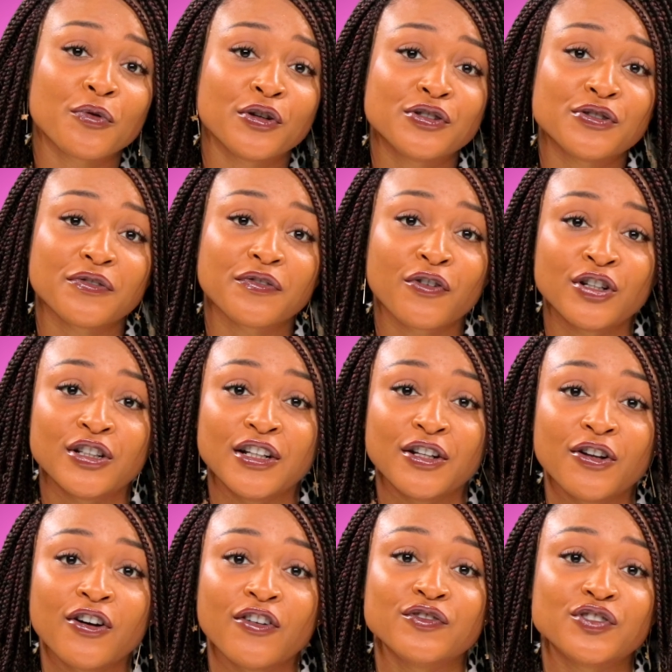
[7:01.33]
want to fall in
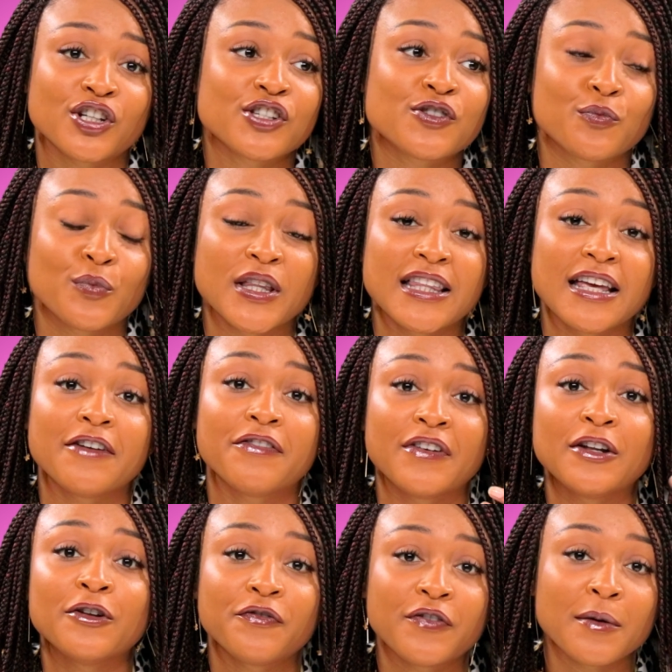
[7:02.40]
love just with a
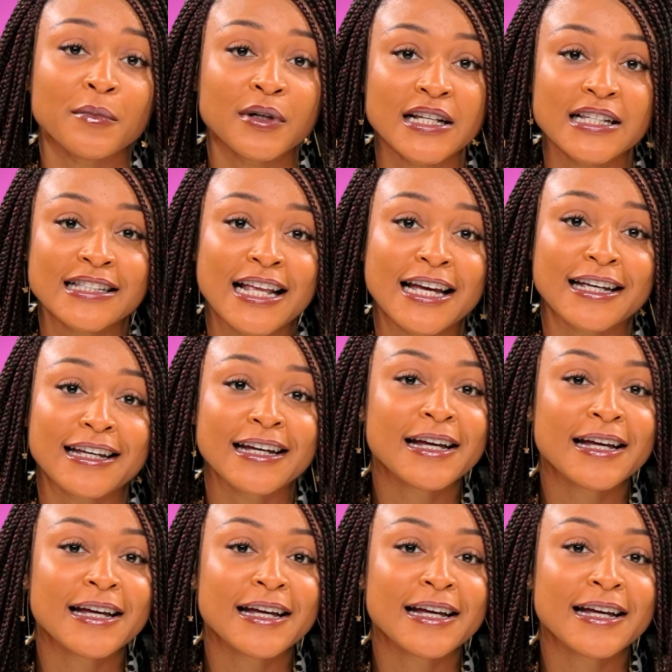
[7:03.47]
fellow feminist. Like,